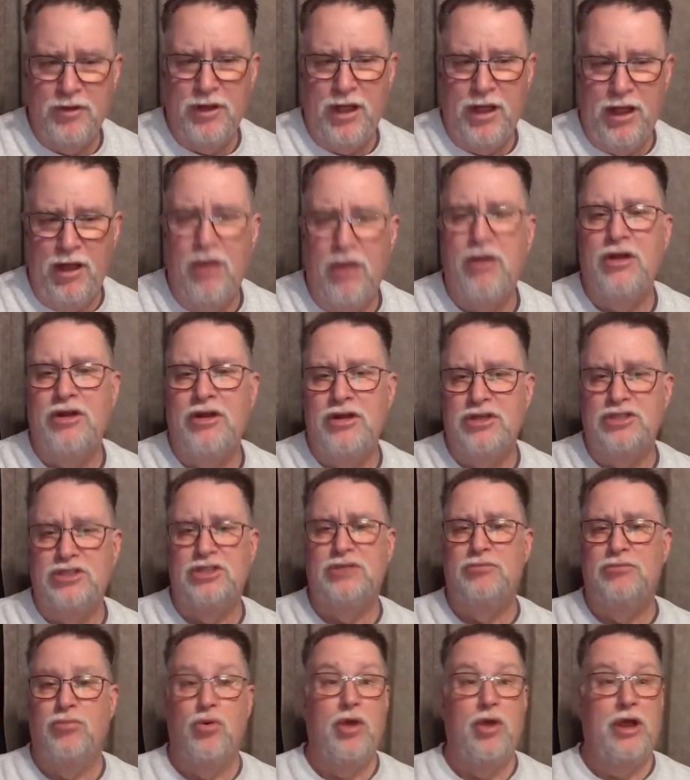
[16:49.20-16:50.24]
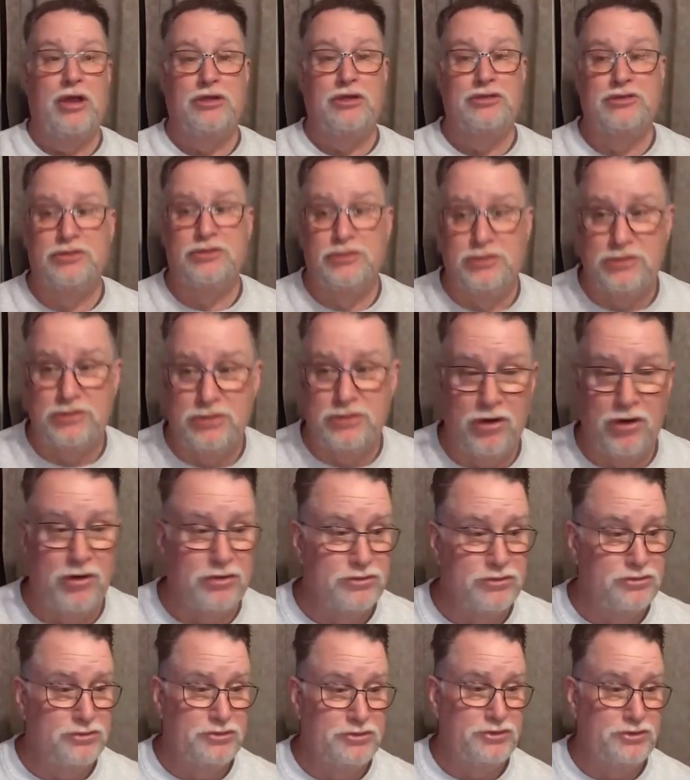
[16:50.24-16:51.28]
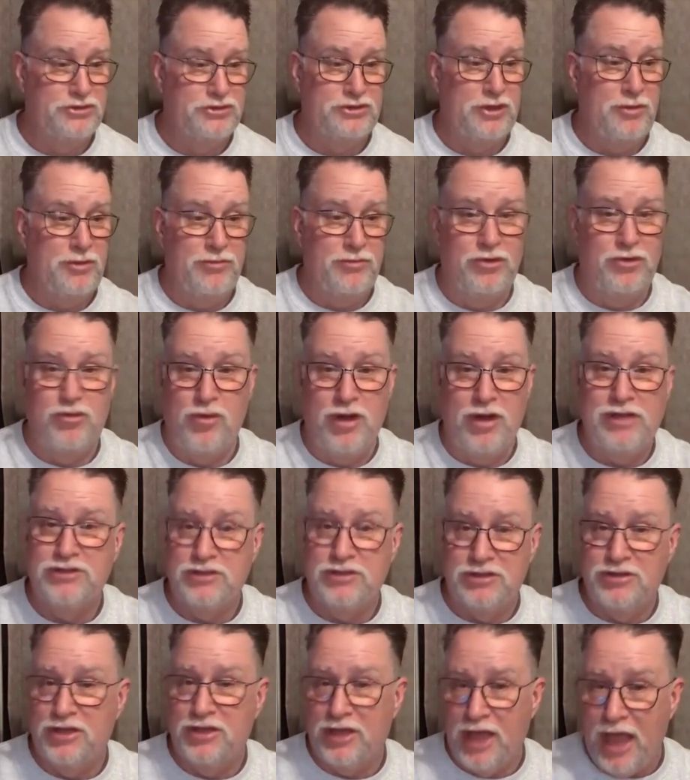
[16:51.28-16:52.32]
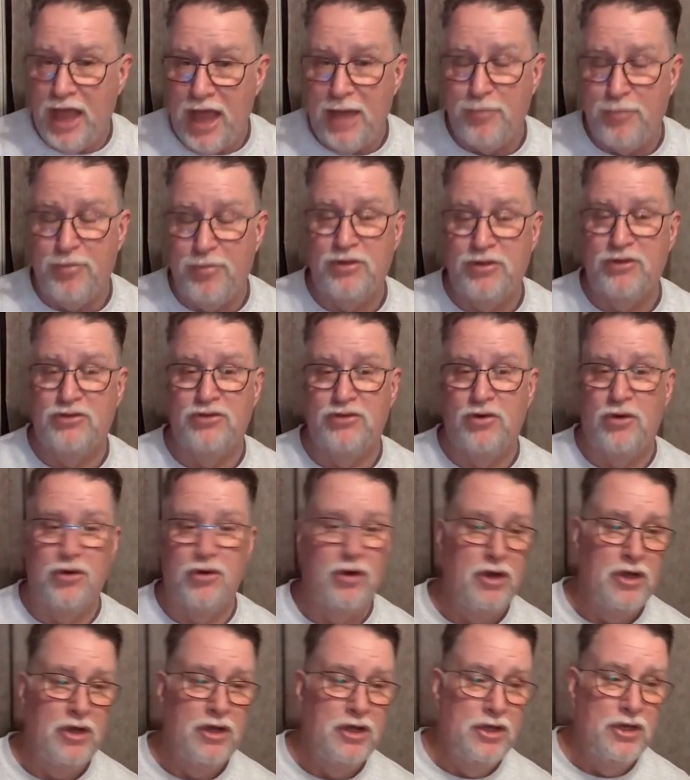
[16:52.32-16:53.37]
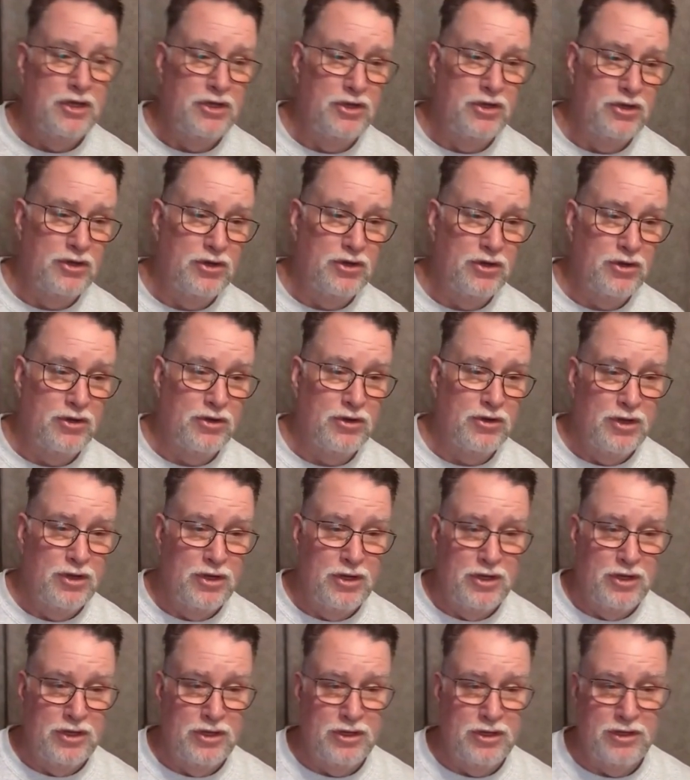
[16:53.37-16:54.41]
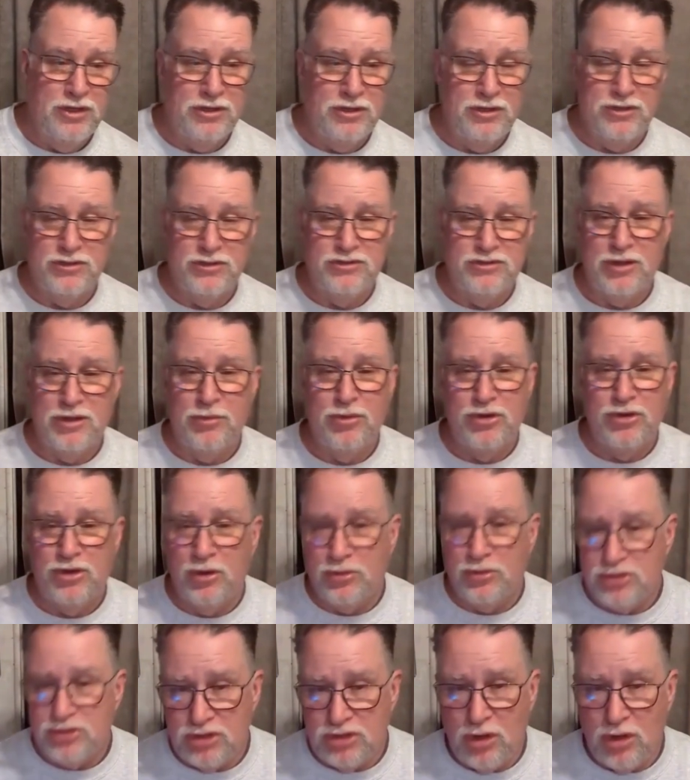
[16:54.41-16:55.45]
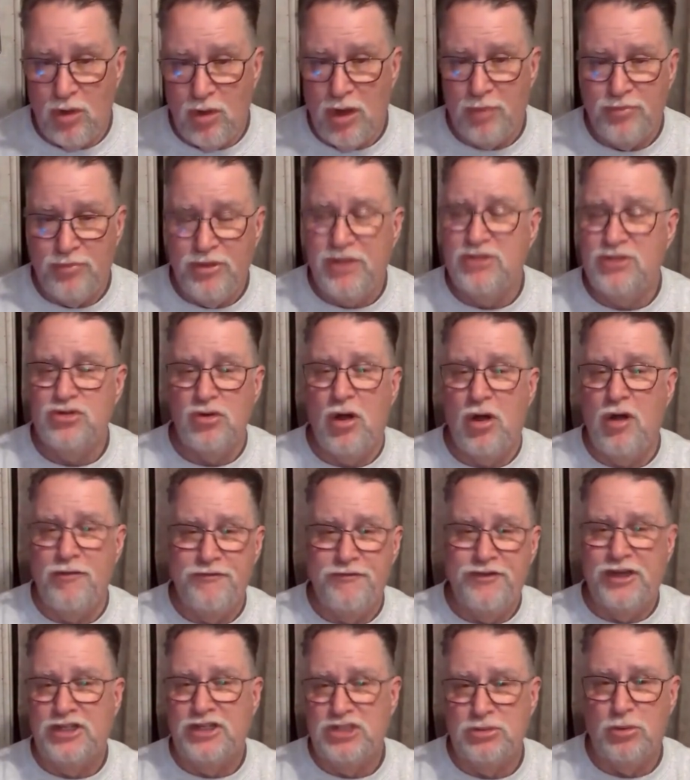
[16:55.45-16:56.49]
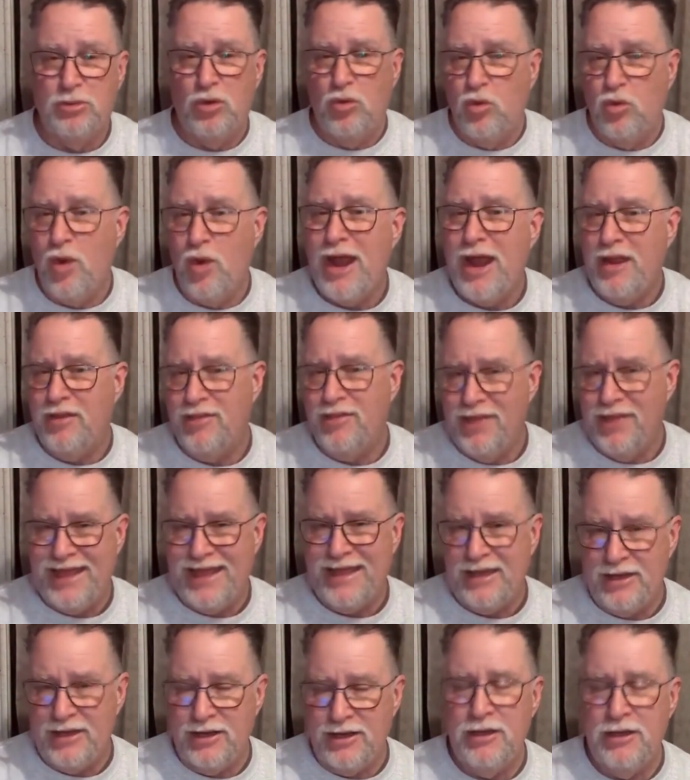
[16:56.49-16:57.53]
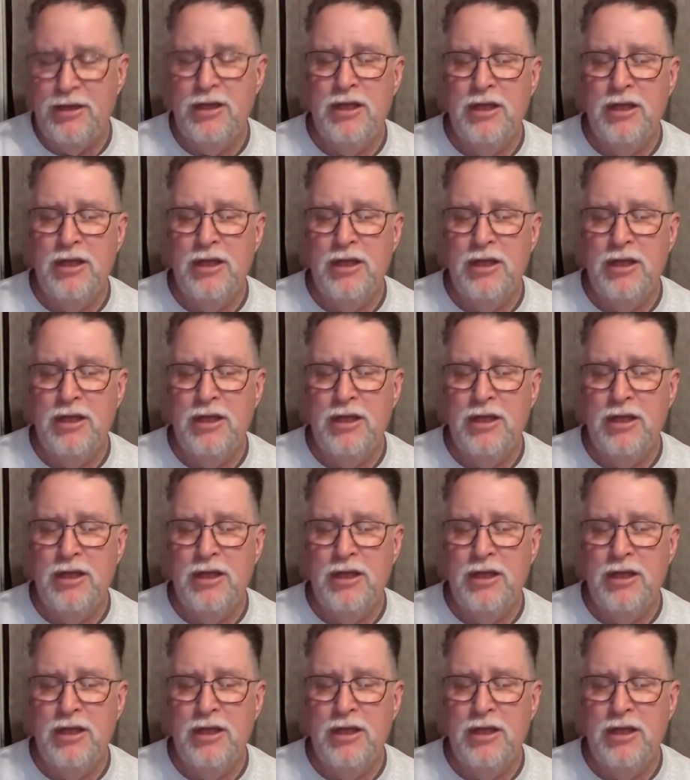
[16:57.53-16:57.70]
air conditioning breaks or some crazy thing happens or you, you, someone don't show up. These are all fixable right then.